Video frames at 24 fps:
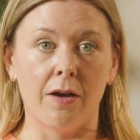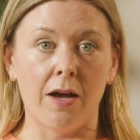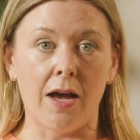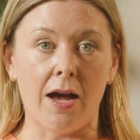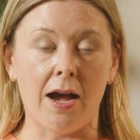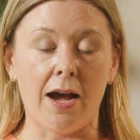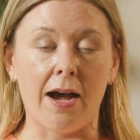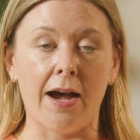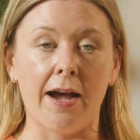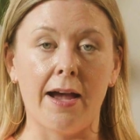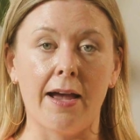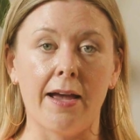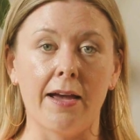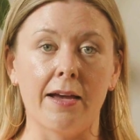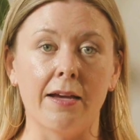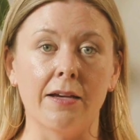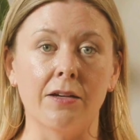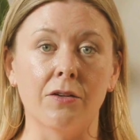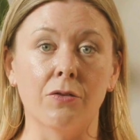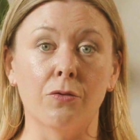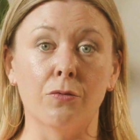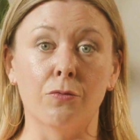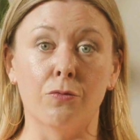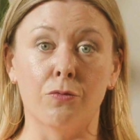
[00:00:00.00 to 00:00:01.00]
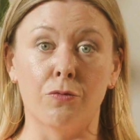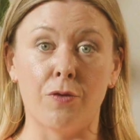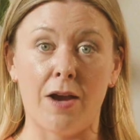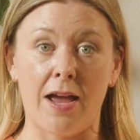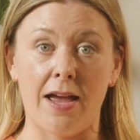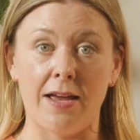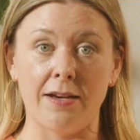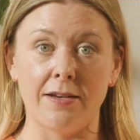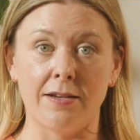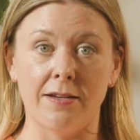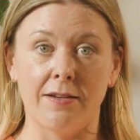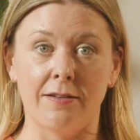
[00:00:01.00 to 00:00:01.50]
I
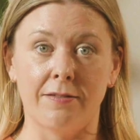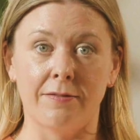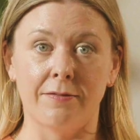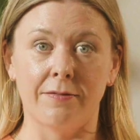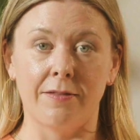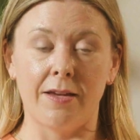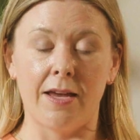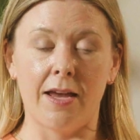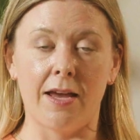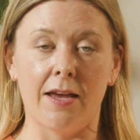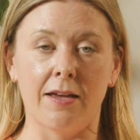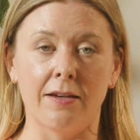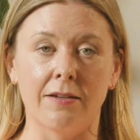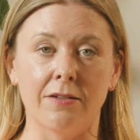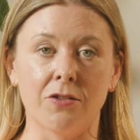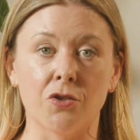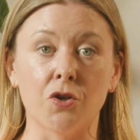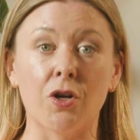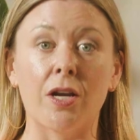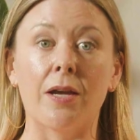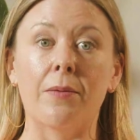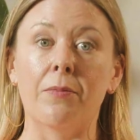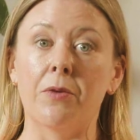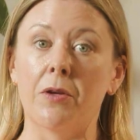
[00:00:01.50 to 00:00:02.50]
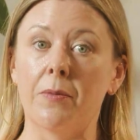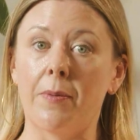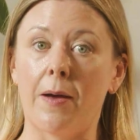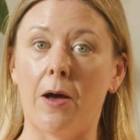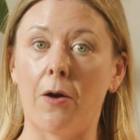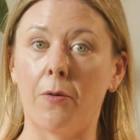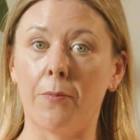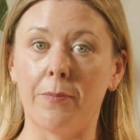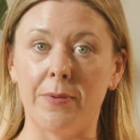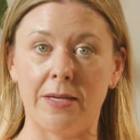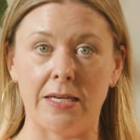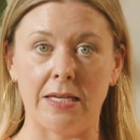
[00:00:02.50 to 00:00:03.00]
read and dreamed
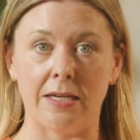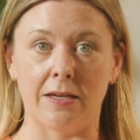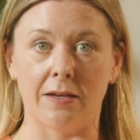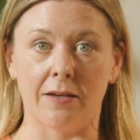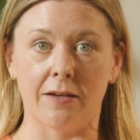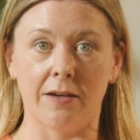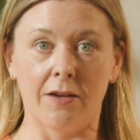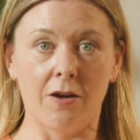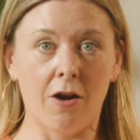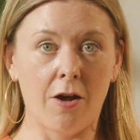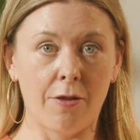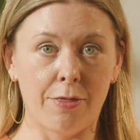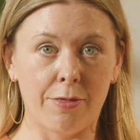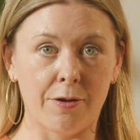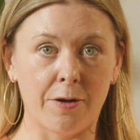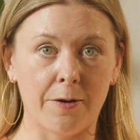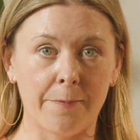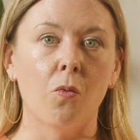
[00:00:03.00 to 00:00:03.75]
about being an author.